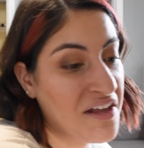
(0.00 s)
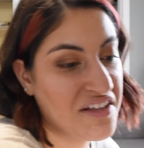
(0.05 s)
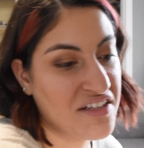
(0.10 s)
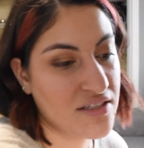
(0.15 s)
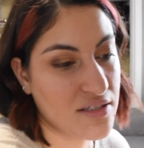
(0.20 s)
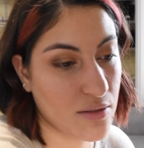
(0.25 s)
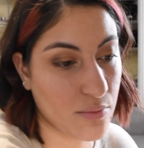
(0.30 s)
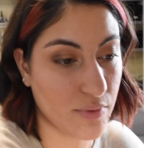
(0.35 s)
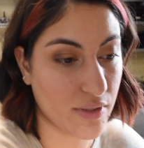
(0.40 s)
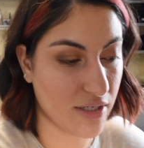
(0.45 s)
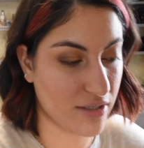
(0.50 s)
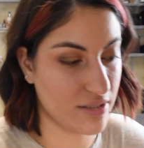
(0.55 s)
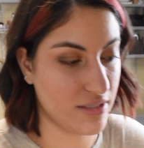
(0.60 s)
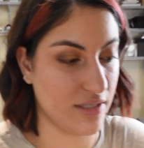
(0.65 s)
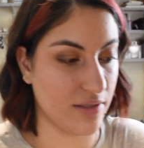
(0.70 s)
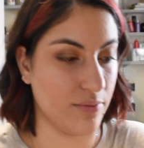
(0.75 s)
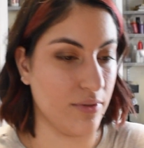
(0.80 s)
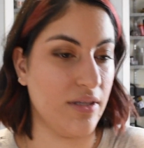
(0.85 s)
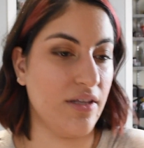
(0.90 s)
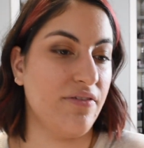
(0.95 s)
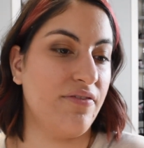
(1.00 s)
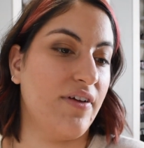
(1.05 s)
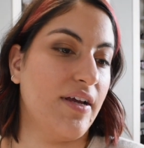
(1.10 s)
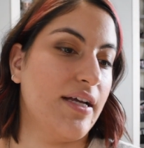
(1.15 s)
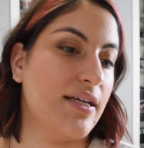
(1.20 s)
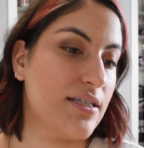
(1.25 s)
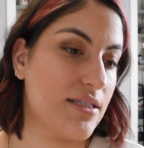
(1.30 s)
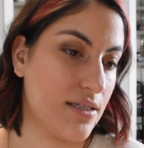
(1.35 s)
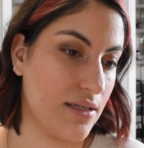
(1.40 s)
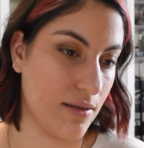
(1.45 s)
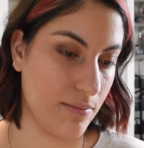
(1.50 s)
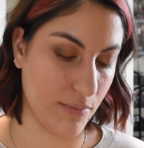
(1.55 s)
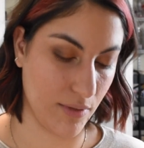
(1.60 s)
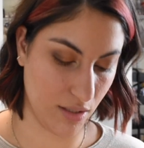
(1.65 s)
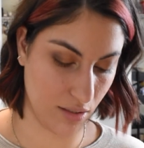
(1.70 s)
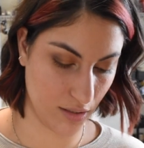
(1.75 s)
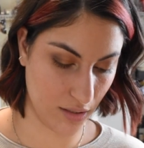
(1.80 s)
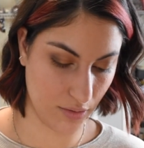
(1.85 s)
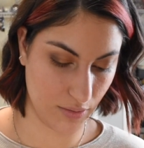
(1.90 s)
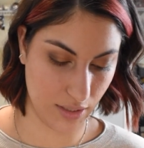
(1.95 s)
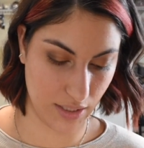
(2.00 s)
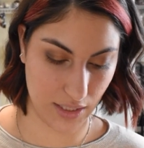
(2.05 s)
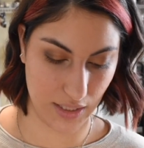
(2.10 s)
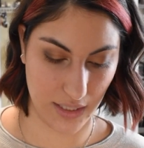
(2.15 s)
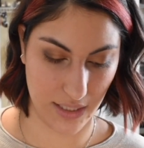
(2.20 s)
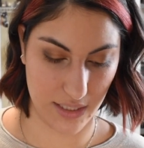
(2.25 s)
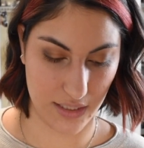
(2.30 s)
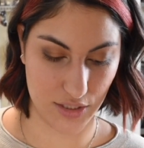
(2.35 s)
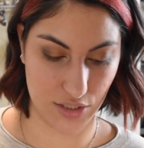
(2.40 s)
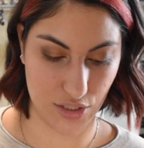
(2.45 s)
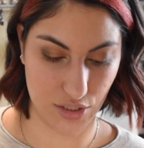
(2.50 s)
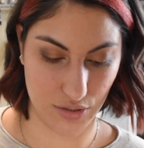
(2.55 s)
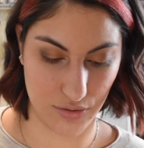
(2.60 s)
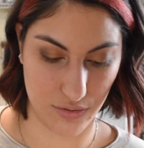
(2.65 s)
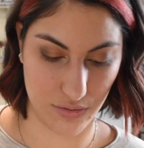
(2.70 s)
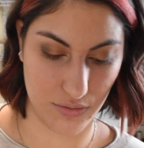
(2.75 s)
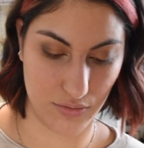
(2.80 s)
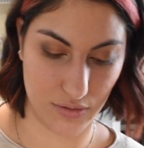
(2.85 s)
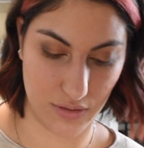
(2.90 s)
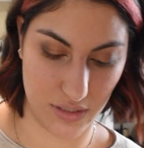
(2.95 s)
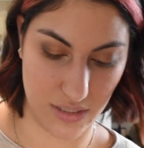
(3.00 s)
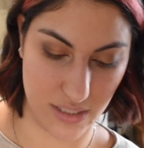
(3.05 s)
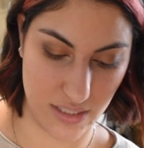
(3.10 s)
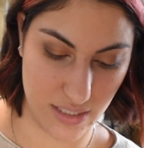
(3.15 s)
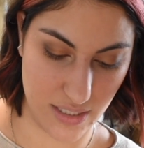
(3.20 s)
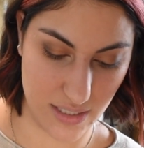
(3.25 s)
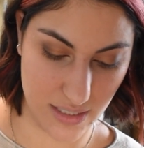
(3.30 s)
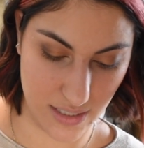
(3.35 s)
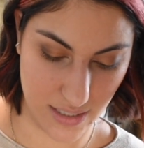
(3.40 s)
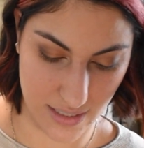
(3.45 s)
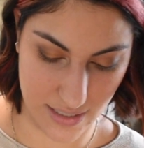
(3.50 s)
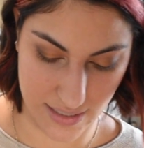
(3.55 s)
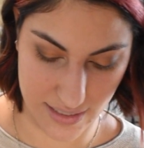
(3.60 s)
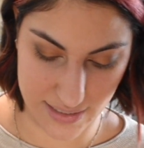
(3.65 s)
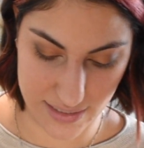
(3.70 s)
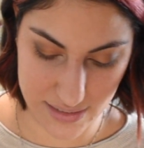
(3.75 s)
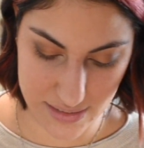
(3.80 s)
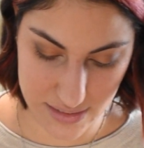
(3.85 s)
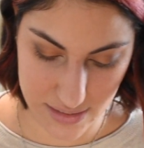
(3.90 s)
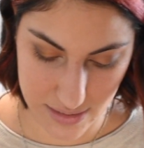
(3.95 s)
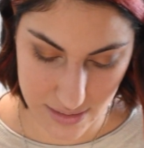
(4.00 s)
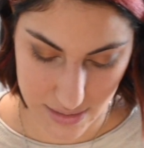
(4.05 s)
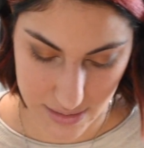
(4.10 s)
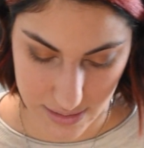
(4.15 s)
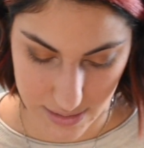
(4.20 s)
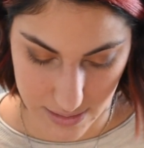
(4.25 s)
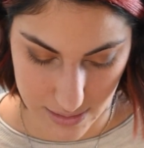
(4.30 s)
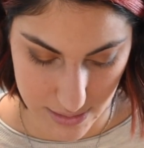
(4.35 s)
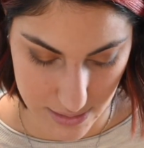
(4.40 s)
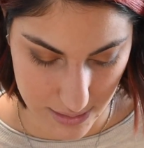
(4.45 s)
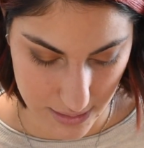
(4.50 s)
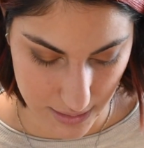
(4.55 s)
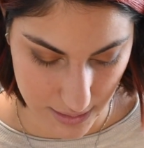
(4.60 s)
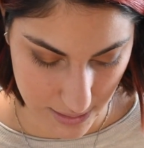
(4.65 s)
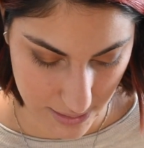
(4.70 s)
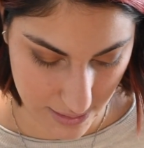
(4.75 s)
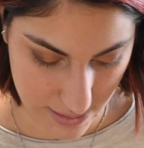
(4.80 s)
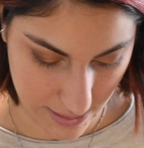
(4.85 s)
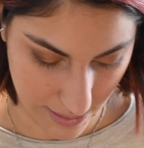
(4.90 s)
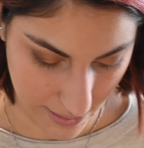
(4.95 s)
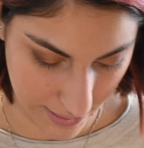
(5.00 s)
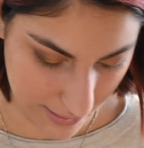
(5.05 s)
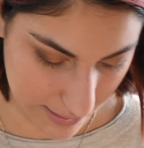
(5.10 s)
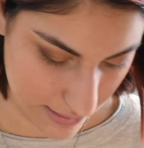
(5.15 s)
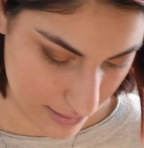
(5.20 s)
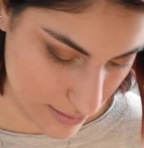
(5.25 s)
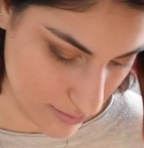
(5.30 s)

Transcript: So we are done with the face. I'm gonna go in and do the eyes again.